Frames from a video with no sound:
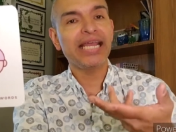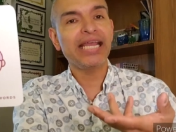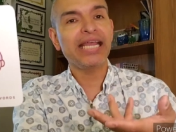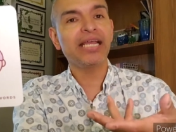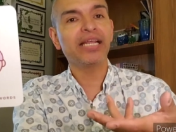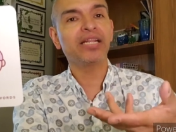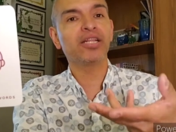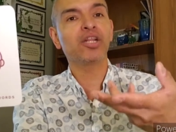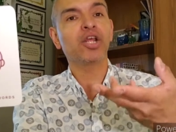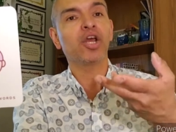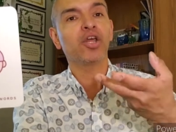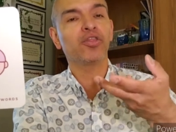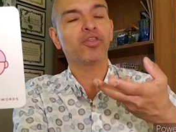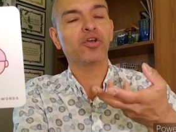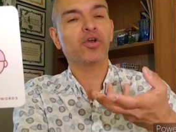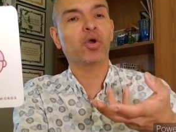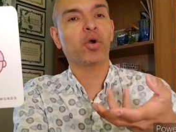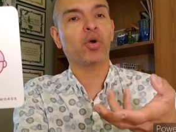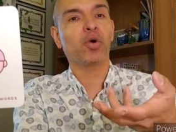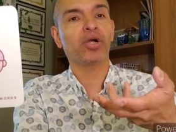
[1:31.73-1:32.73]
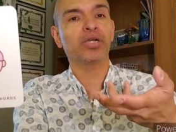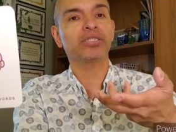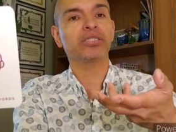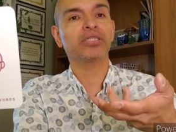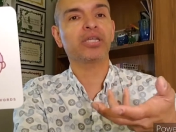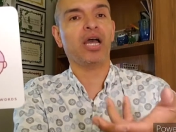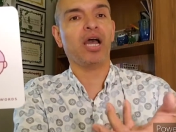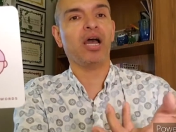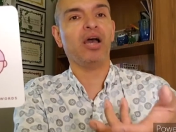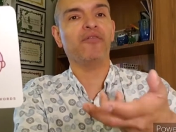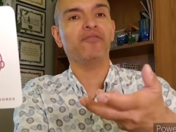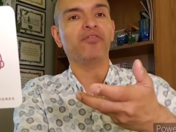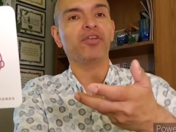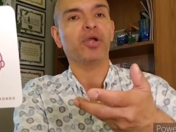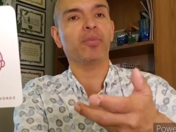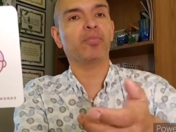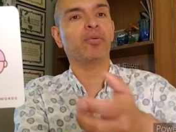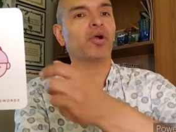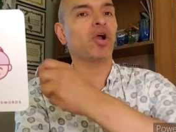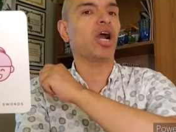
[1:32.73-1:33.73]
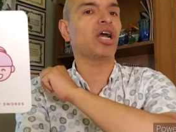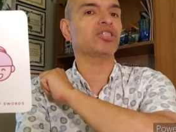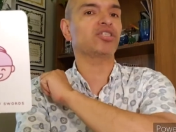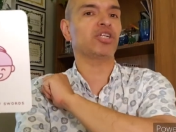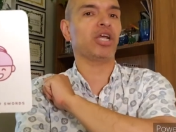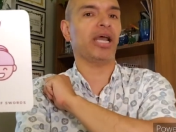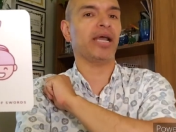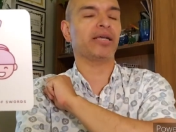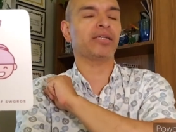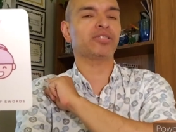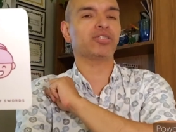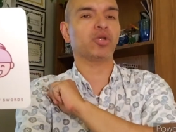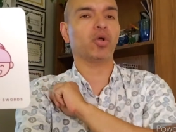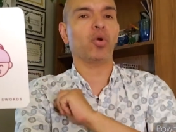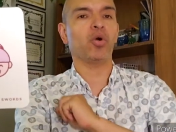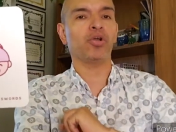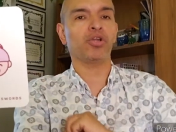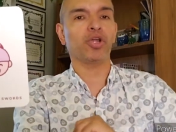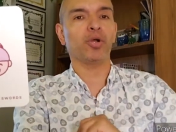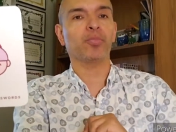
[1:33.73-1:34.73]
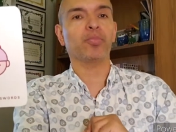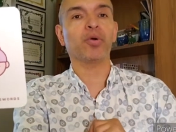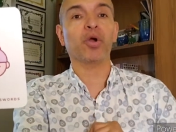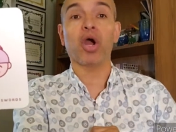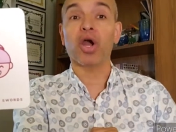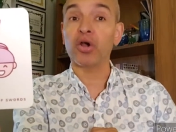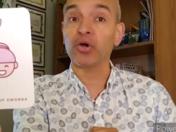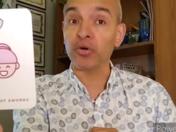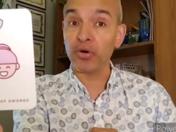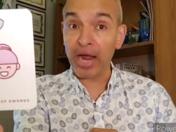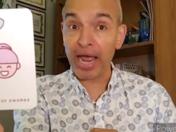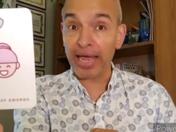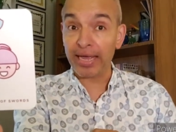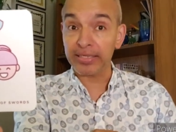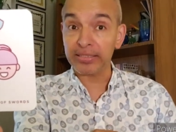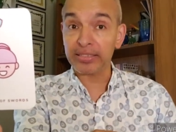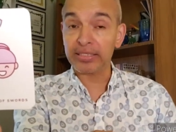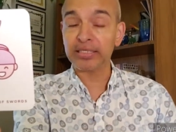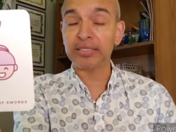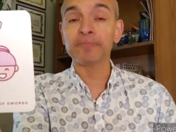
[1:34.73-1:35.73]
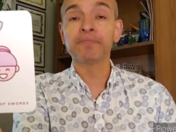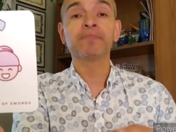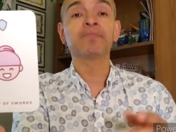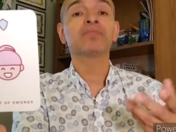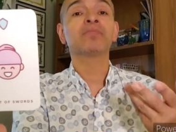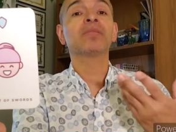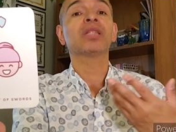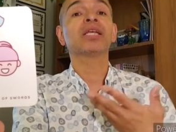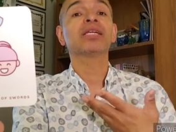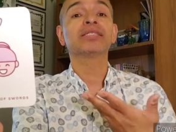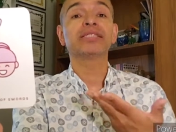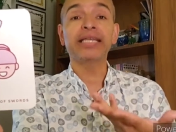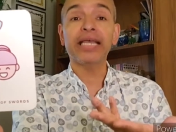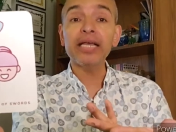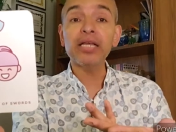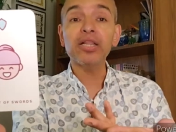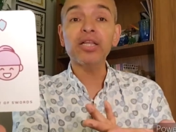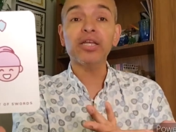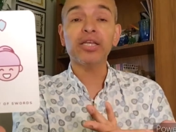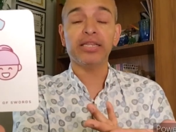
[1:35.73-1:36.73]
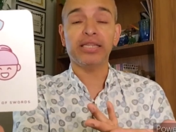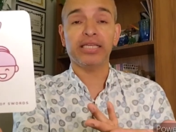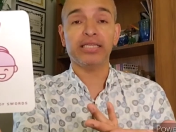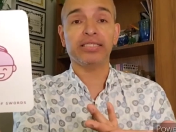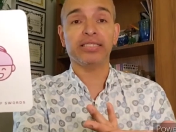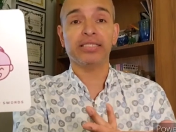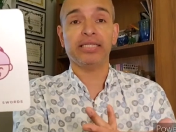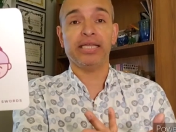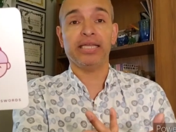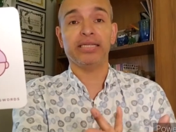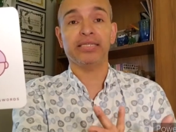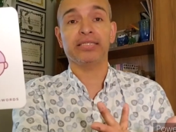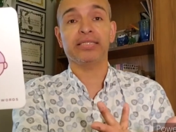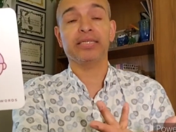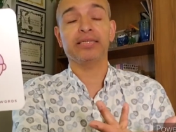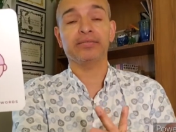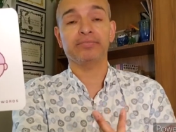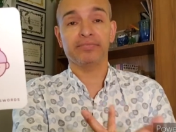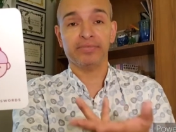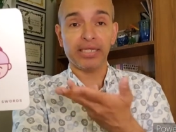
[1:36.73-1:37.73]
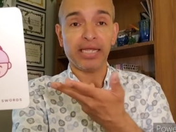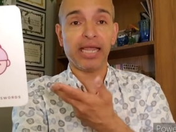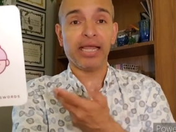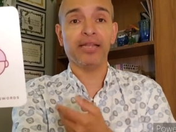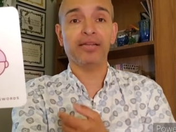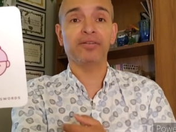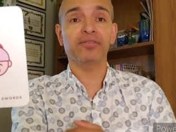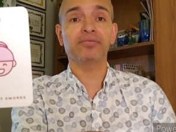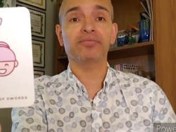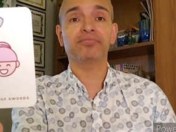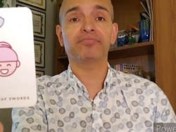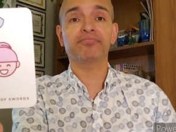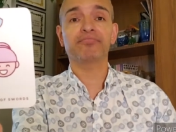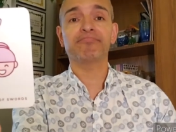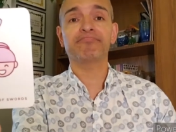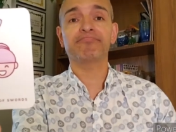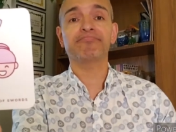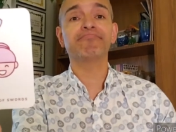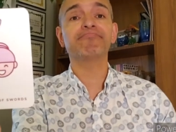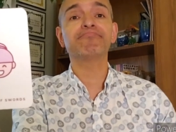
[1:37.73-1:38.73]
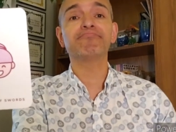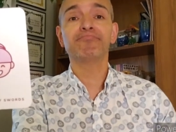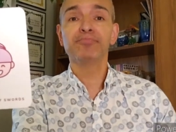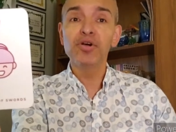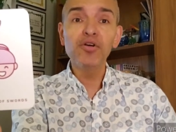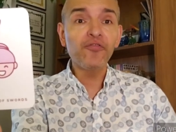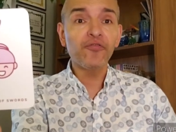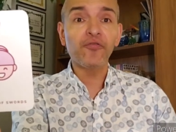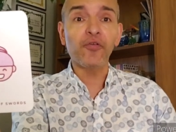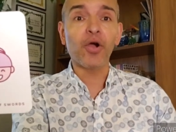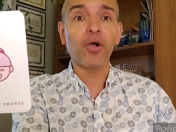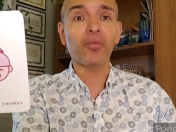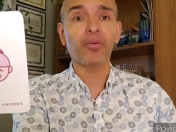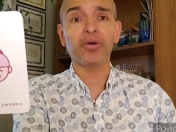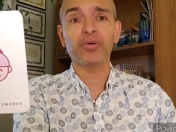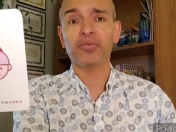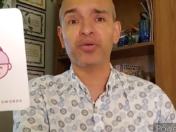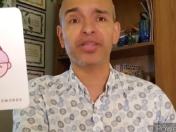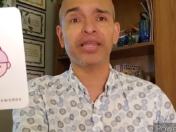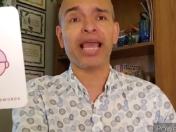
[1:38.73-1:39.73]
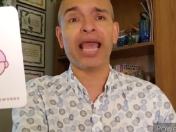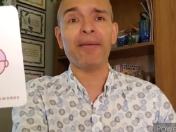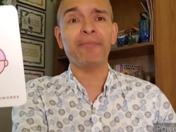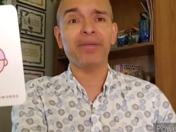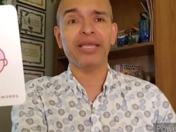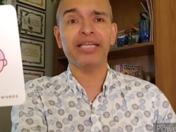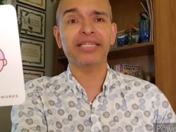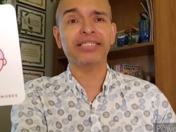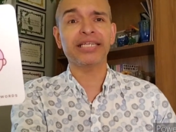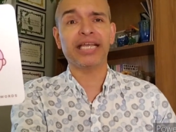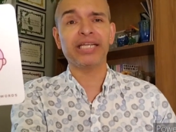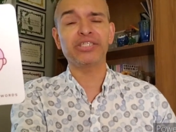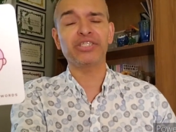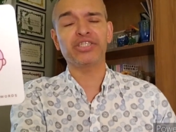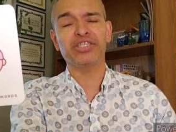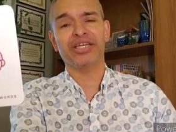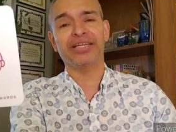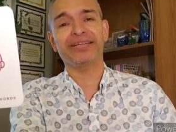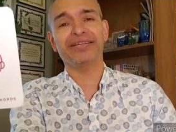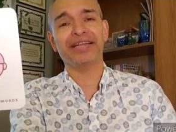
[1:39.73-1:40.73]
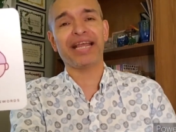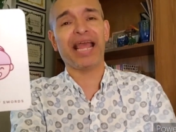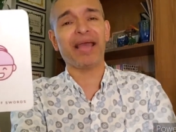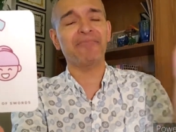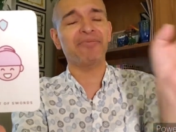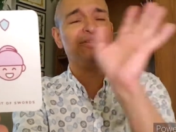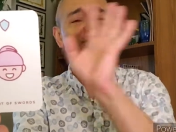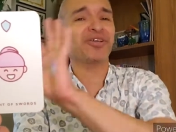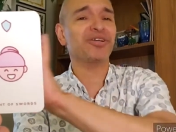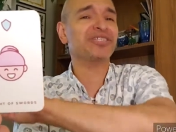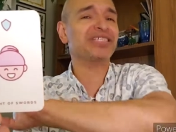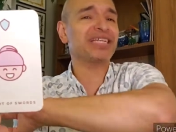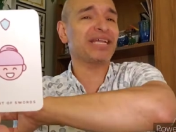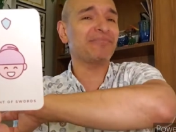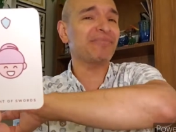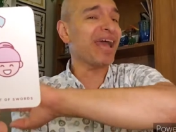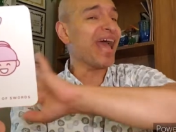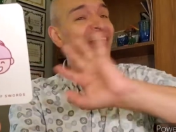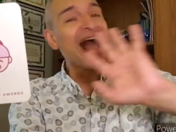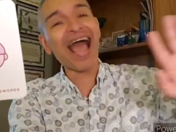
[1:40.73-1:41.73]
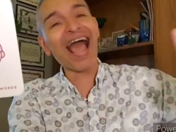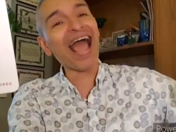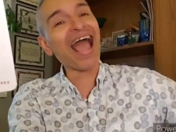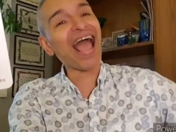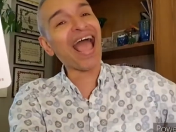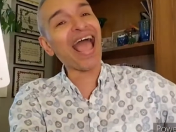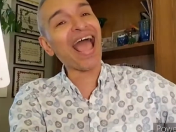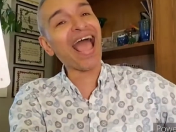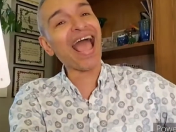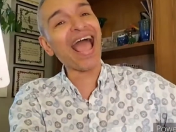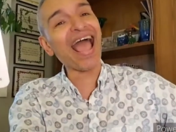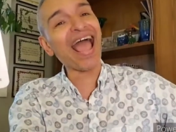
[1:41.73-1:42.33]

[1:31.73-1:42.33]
in the course of your projects or your progress? Take a look at these things and and move forward with happy intention. Happy Thursday. Bye.